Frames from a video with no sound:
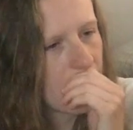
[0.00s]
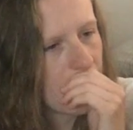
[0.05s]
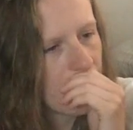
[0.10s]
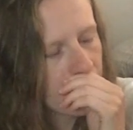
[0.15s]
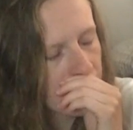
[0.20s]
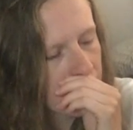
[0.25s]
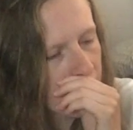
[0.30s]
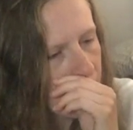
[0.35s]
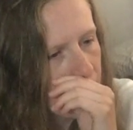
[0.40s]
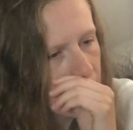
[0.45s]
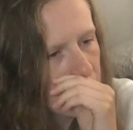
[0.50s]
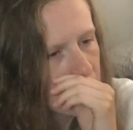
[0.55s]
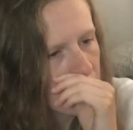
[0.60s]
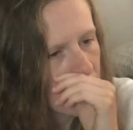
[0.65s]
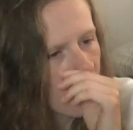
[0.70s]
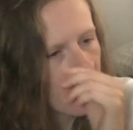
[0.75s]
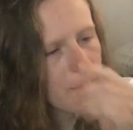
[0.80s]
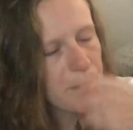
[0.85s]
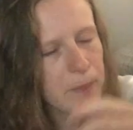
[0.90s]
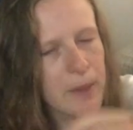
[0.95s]
I'll
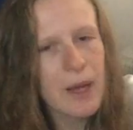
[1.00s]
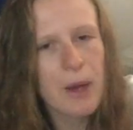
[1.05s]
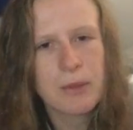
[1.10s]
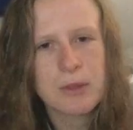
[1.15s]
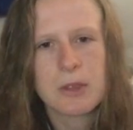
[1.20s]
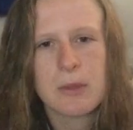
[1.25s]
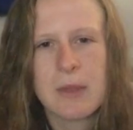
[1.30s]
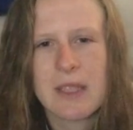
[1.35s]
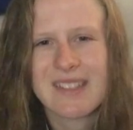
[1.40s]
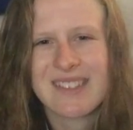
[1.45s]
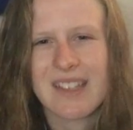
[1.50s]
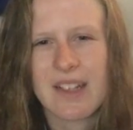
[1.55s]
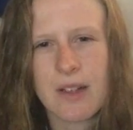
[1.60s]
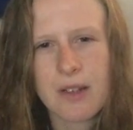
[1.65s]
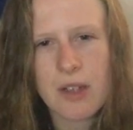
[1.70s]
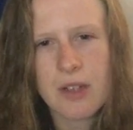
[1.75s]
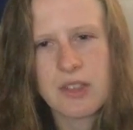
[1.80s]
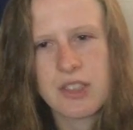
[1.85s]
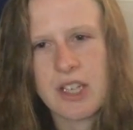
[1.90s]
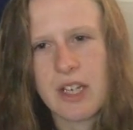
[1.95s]
be optimistic,
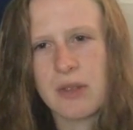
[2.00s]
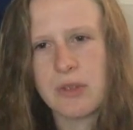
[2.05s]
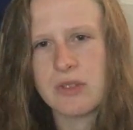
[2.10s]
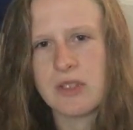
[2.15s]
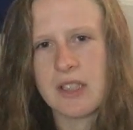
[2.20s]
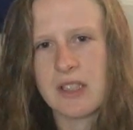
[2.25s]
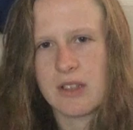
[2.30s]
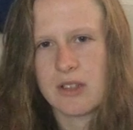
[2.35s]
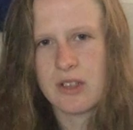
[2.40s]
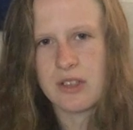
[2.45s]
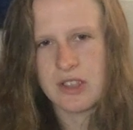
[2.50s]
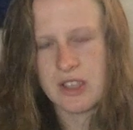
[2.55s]
I'll go Chelsea.